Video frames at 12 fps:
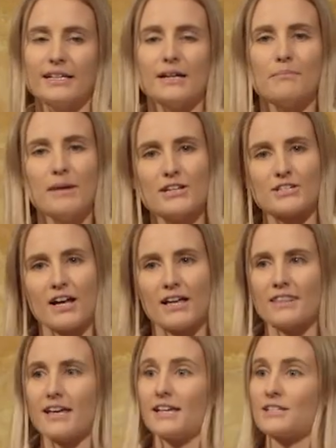and measure
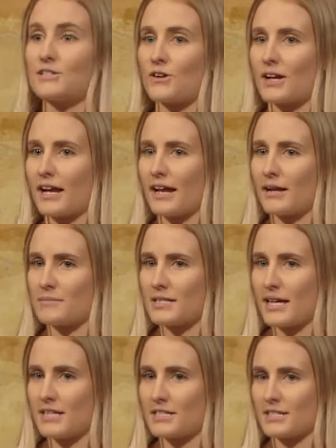their historic
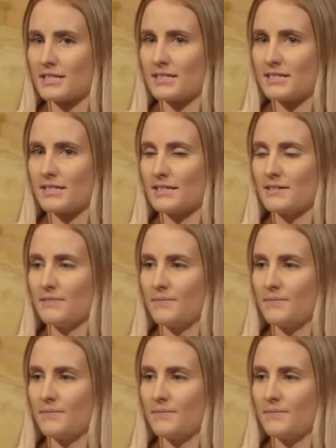adaptations.